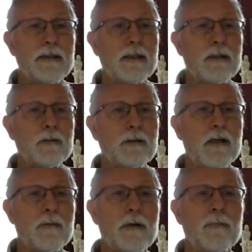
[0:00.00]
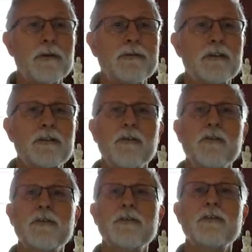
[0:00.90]
don't care about previous
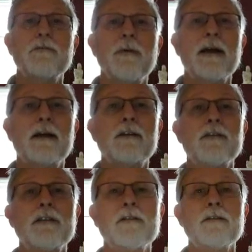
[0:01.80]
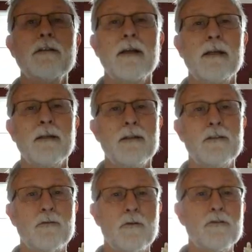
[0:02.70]
versions of Packet Tracer.
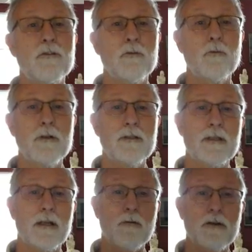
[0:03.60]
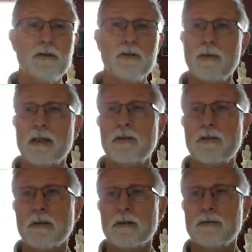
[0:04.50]
So those are the ones that I want you to make
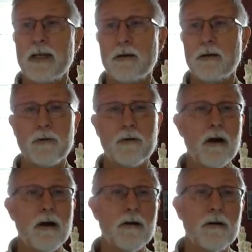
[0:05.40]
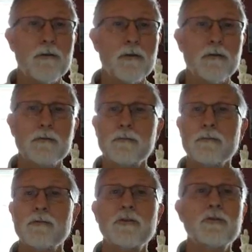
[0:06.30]
sure of. Now, there are other
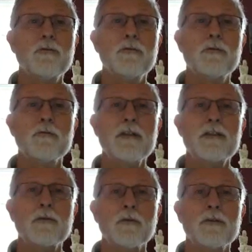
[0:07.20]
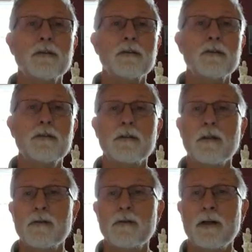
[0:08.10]
student resources
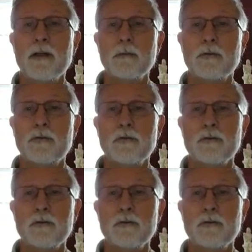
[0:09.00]
available to